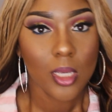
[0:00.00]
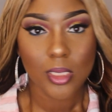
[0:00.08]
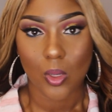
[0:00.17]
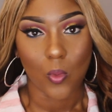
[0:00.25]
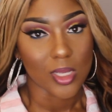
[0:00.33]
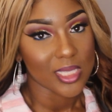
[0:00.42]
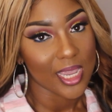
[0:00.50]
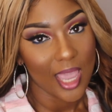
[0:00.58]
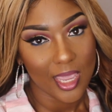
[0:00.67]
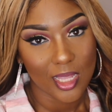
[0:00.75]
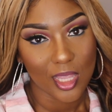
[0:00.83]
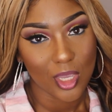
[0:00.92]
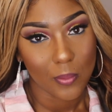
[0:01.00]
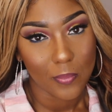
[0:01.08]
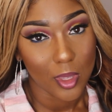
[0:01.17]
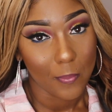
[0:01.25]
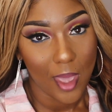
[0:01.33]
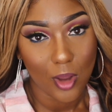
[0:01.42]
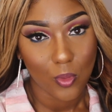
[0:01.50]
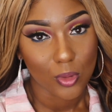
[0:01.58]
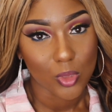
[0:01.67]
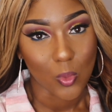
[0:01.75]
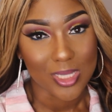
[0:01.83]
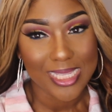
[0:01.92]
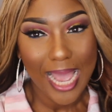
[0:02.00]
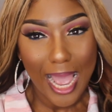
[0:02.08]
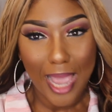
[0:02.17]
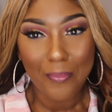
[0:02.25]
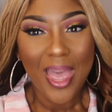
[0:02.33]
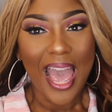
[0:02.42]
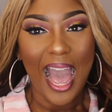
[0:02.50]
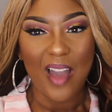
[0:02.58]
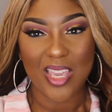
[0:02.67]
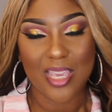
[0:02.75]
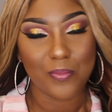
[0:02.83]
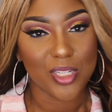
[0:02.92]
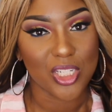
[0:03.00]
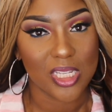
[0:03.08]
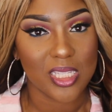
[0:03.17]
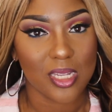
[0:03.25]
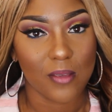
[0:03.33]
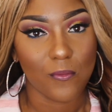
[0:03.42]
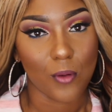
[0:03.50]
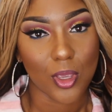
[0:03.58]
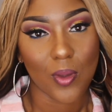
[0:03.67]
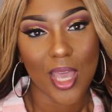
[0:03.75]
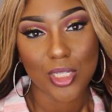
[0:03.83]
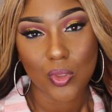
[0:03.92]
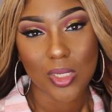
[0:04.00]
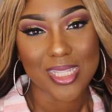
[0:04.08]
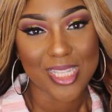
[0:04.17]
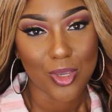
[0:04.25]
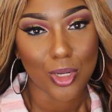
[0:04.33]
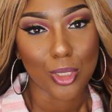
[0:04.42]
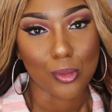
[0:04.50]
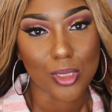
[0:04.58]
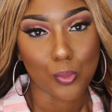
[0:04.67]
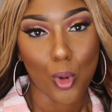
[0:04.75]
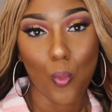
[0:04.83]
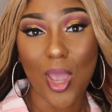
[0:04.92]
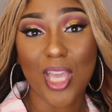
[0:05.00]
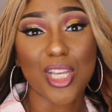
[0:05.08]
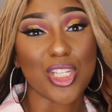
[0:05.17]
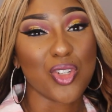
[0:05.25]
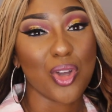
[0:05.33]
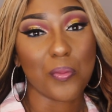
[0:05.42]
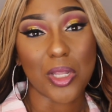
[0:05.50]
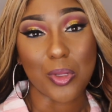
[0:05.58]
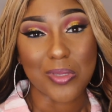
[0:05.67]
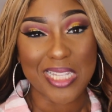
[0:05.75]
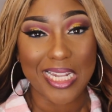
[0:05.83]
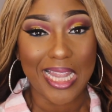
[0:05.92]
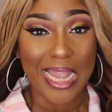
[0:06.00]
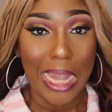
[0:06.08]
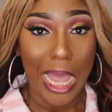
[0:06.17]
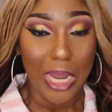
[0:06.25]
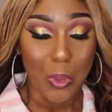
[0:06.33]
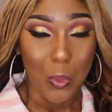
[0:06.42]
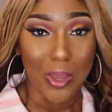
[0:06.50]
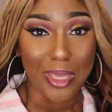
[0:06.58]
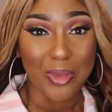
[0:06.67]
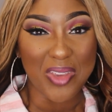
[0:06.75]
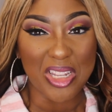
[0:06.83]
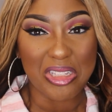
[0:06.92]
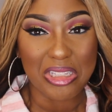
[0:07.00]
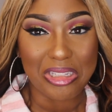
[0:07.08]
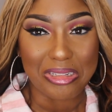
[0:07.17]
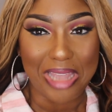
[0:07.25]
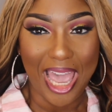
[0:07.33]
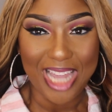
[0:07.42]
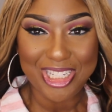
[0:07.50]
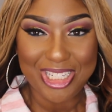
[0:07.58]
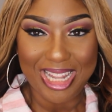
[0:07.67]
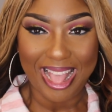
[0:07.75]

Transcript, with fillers: So once I calculate your, your macros one time, I'll keep adjusting it for you as you continue to lose more weight because you're going to be losing a lot of weight. You're getting snatched.